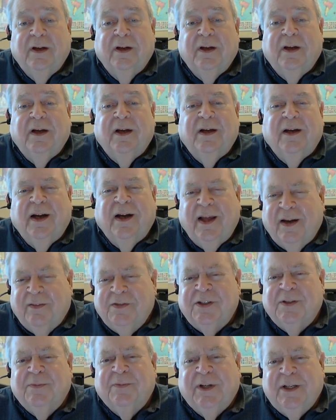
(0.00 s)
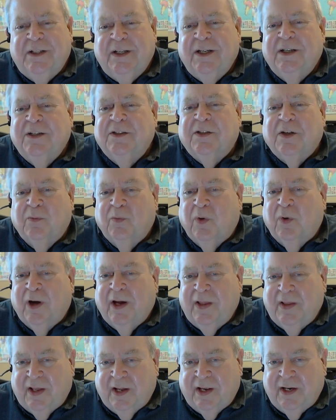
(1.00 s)
And I have some ideas on
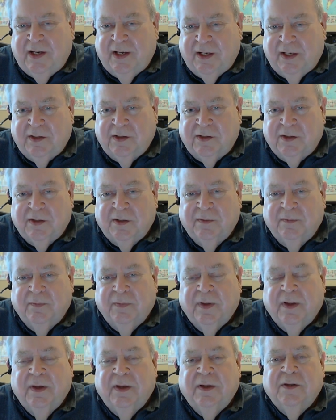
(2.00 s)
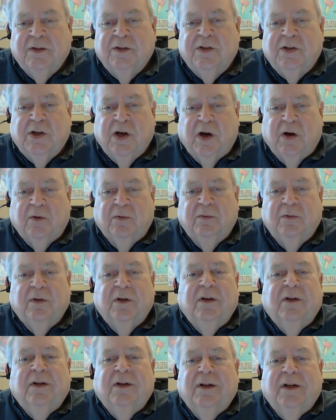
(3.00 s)
why that is. So,
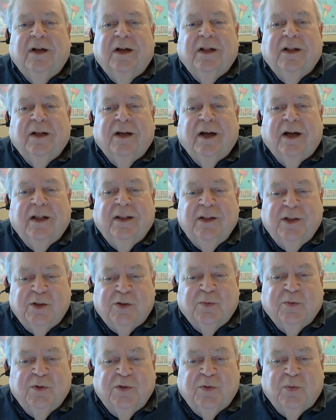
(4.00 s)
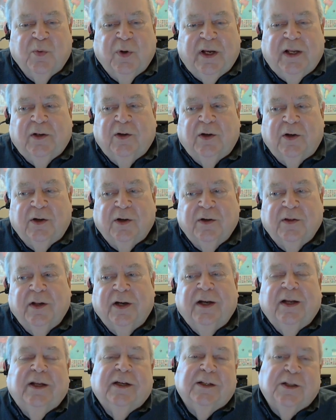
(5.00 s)
this one's way longer
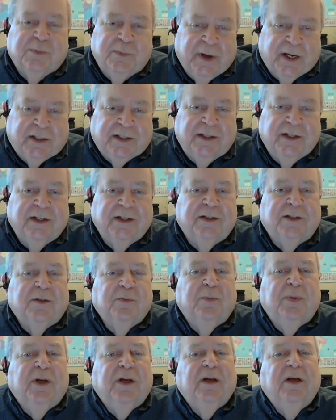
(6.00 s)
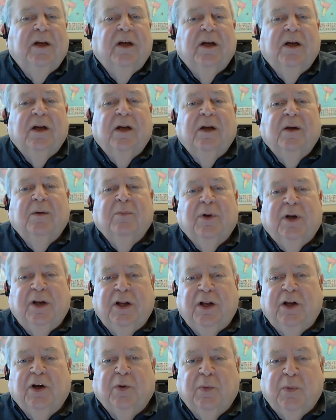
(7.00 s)
than I expected it to be, but
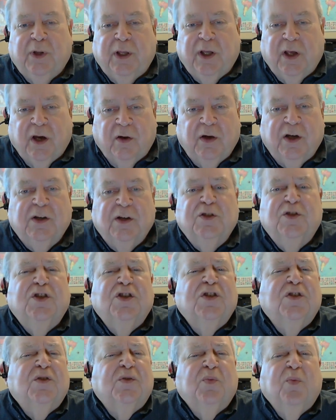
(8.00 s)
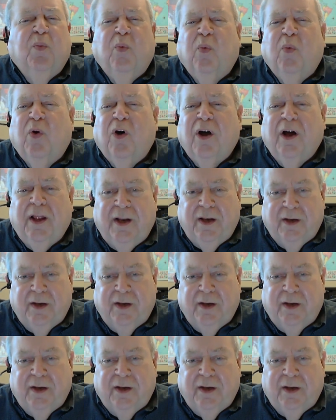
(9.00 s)
here we go. Here's just one.